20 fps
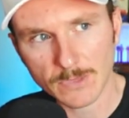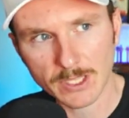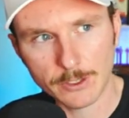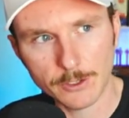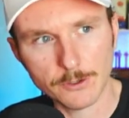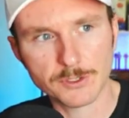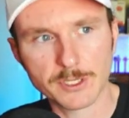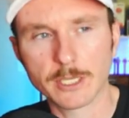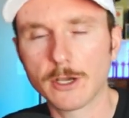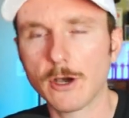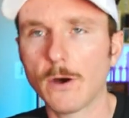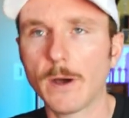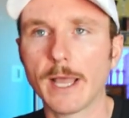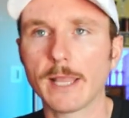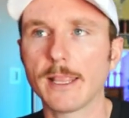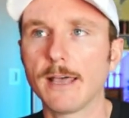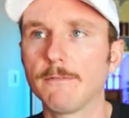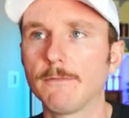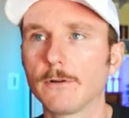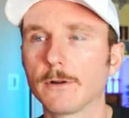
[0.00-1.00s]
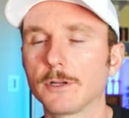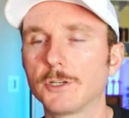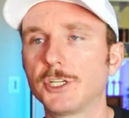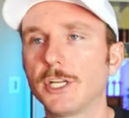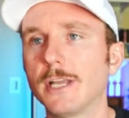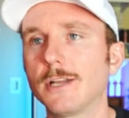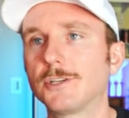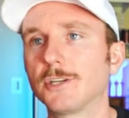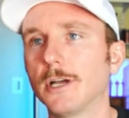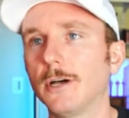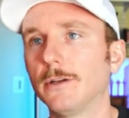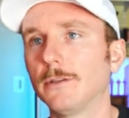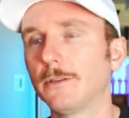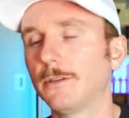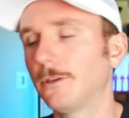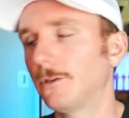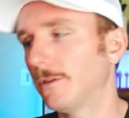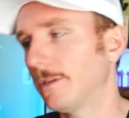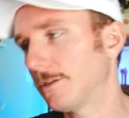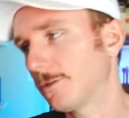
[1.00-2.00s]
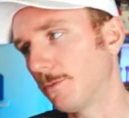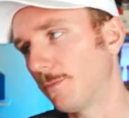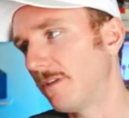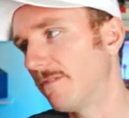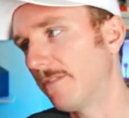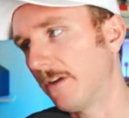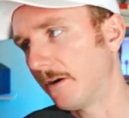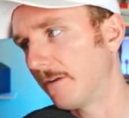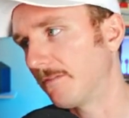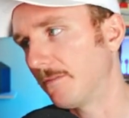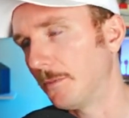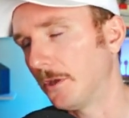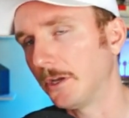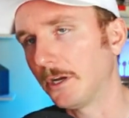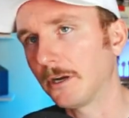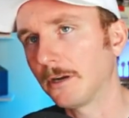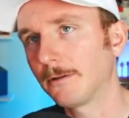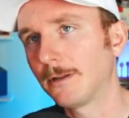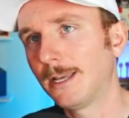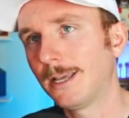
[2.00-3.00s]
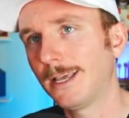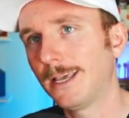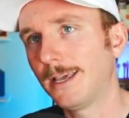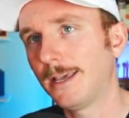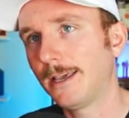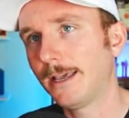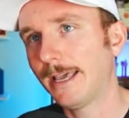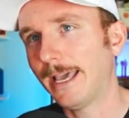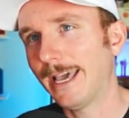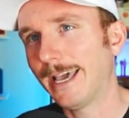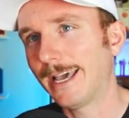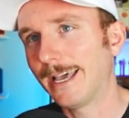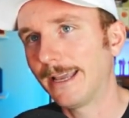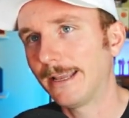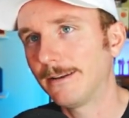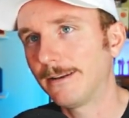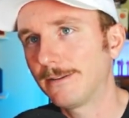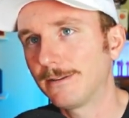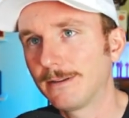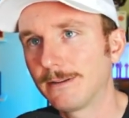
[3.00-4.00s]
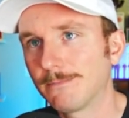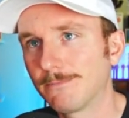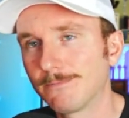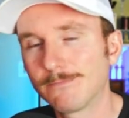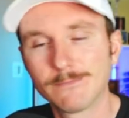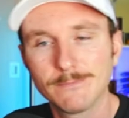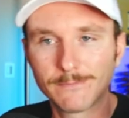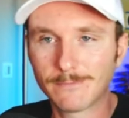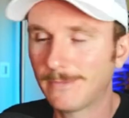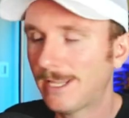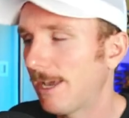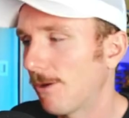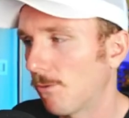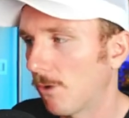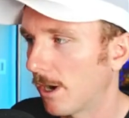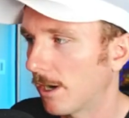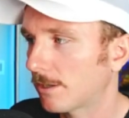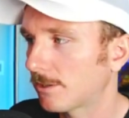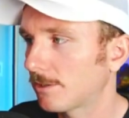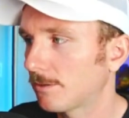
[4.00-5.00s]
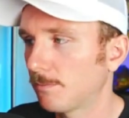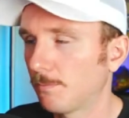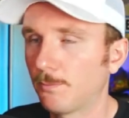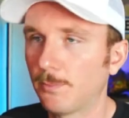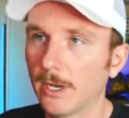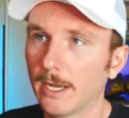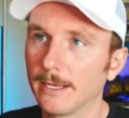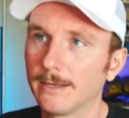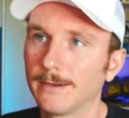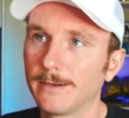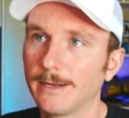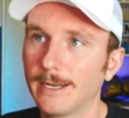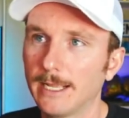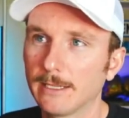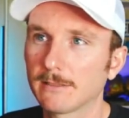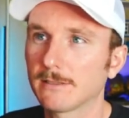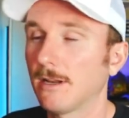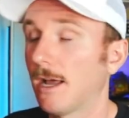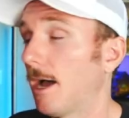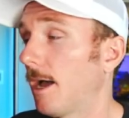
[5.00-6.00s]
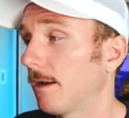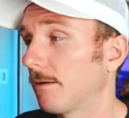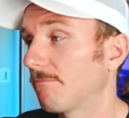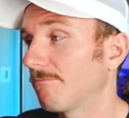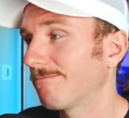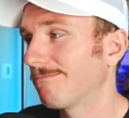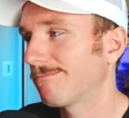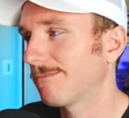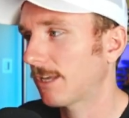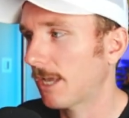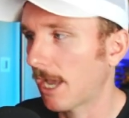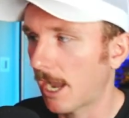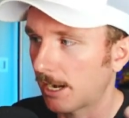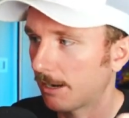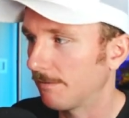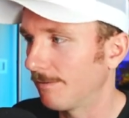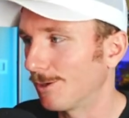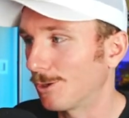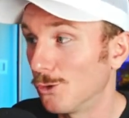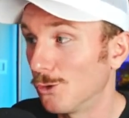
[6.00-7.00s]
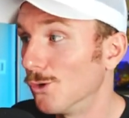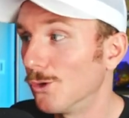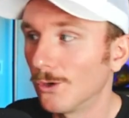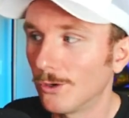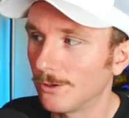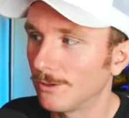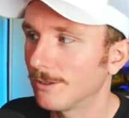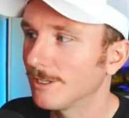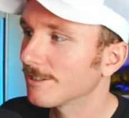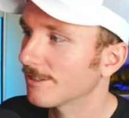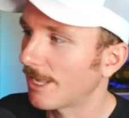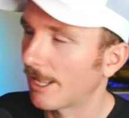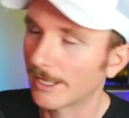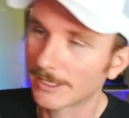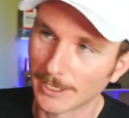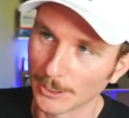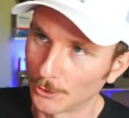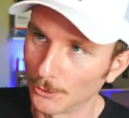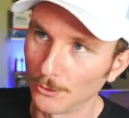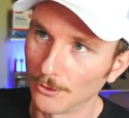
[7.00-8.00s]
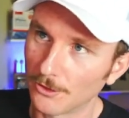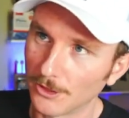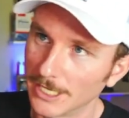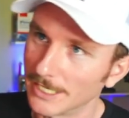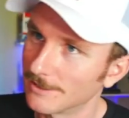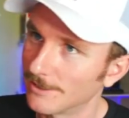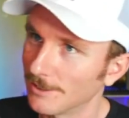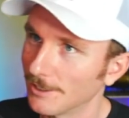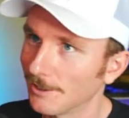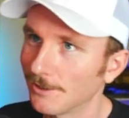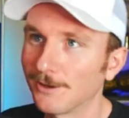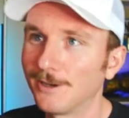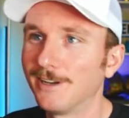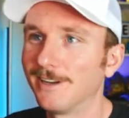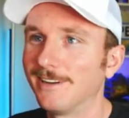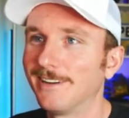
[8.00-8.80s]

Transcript: using Go High Level or GHL, this will be very familiar. And it works, but it's not it's not like the cool thing to do,